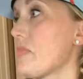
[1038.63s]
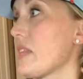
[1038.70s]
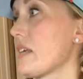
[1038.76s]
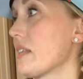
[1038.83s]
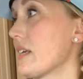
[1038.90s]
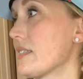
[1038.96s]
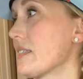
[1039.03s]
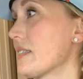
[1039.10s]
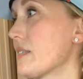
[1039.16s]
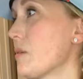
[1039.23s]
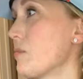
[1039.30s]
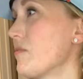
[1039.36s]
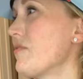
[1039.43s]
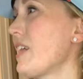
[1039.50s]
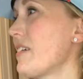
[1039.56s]
Unless it's
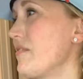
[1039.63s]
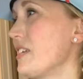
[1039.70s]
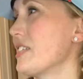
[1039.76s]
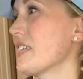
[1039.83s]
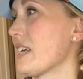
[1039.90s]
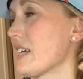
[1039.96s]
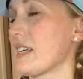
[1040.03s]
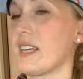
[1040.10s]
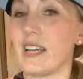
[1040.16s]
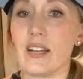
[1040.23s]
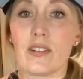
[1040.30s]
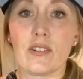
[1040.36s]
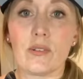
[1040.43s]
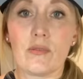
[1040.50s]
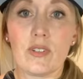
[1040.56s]
some fly fishing, I can
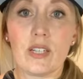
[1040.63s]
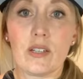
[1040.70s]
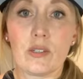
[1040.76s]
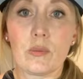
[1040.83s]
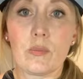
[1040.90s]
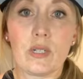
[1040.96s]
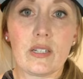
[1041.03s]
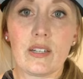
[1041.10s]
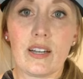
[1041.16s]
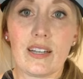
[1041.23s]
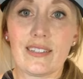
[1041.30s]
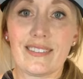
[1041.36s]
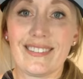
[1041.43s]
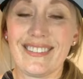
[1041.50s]
handle videos, but not